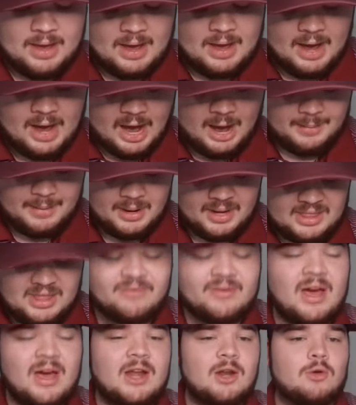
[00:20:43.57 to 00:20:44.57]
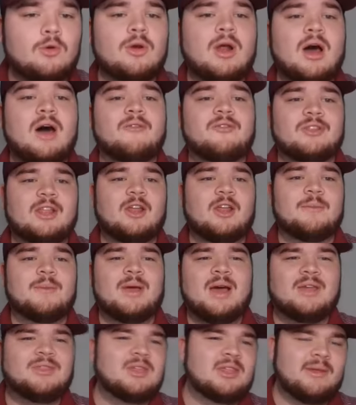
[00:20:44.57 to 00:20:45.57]
Um, and they've kind of cooled off a little bit.
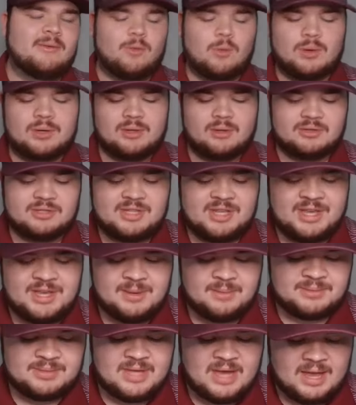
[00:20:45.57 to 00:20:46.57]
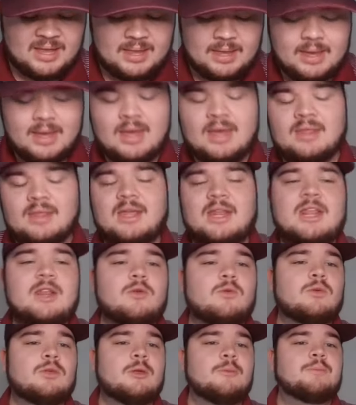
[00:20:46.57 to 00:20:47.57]
I think they were one of those teams that they
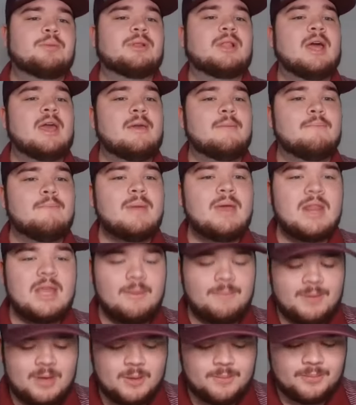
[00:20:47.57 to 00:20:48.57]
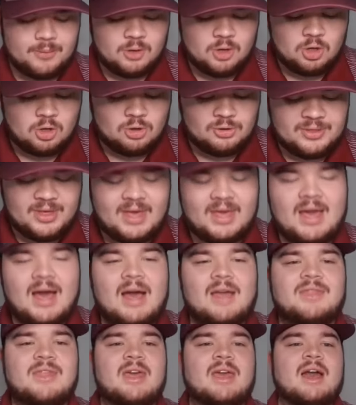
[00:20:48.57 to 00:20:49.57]
didn't really play many people. They
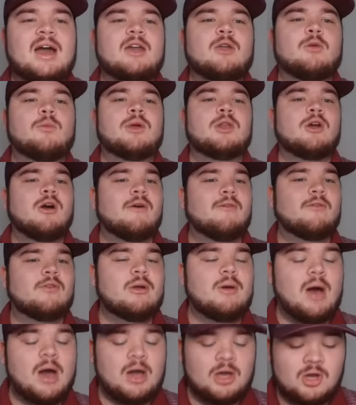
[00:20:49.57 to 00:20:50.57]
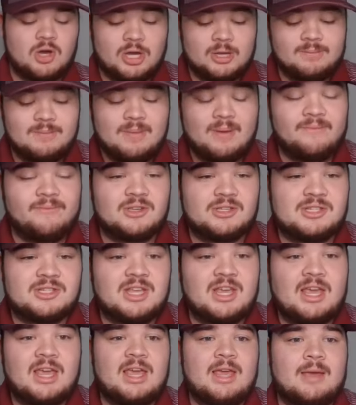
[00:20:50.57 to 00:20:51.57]
got they got a win over a, a good Memphis
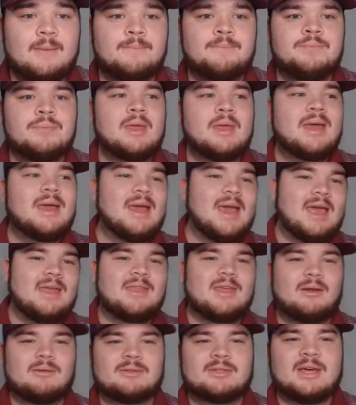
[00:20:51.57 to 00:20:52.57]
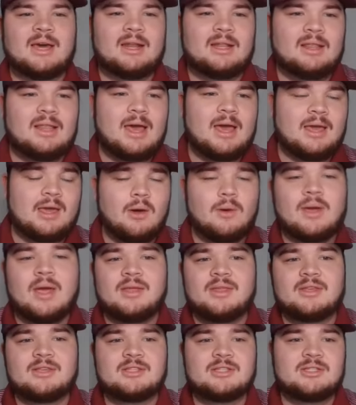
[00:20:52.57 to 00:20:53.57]
team, and then it was kind of like, okay,
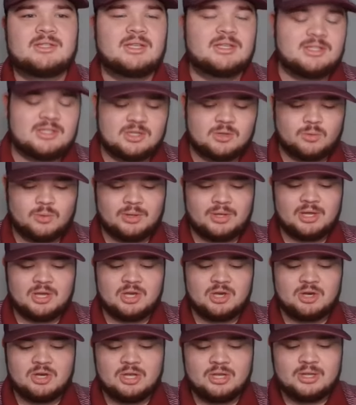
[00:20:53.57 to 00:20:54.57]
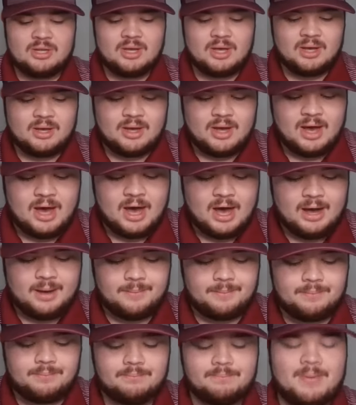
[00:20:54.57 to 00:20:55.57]
this is this is a really good
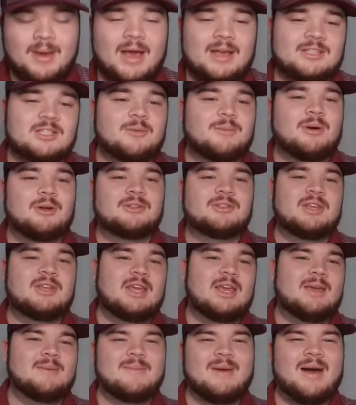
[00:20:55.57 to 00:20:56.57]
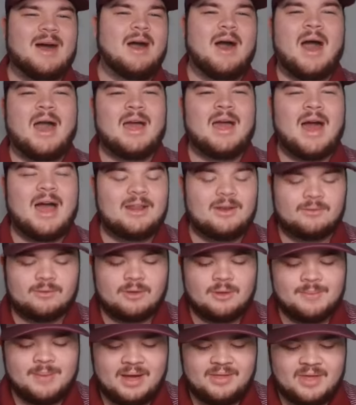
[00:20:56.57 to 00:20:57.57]
um, basketball team. I, I I didn't
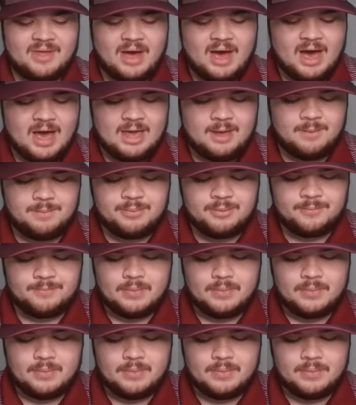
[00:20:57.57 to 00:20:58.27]
really buy the hype,